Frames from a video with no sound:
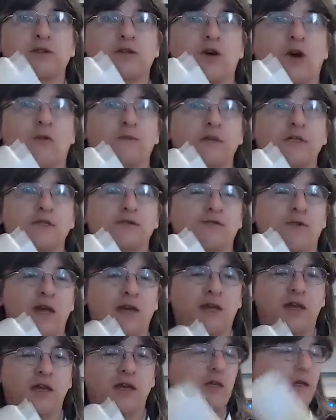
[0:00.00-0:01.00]
copies
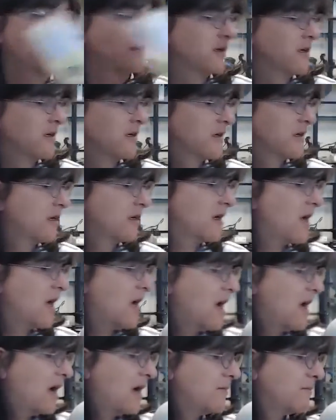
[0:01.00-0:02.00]
ready,
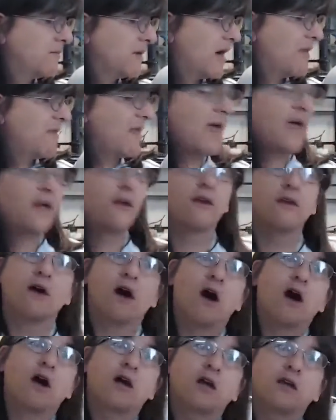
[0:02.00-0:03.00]
and then
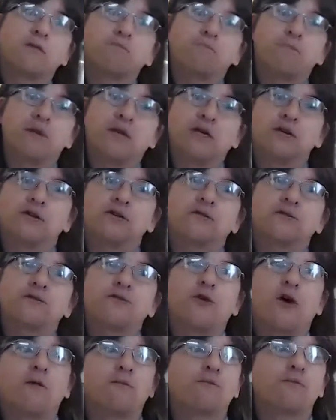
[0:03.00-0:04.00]
I build
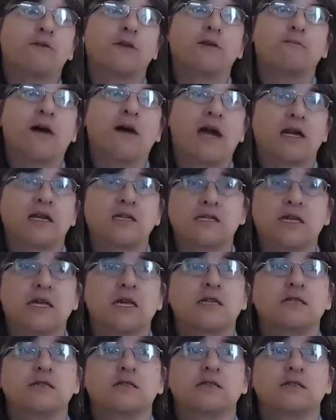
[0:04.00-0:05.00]
from the
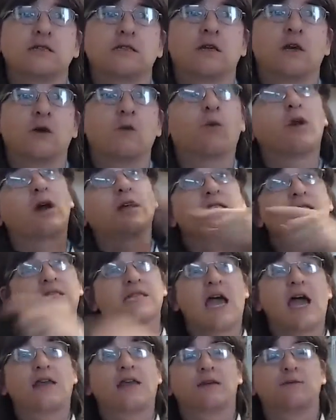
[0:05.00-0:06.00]
magazines. Well, I
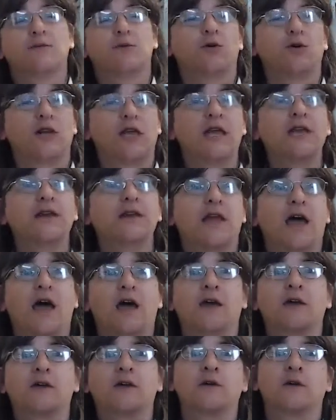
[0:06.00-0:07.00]
scan them all in
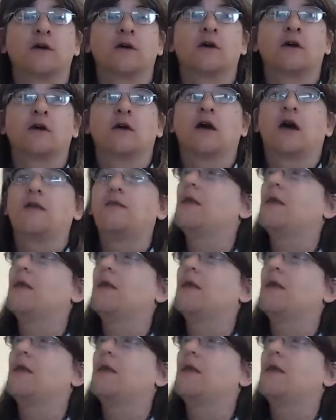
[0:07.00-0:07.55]
now, and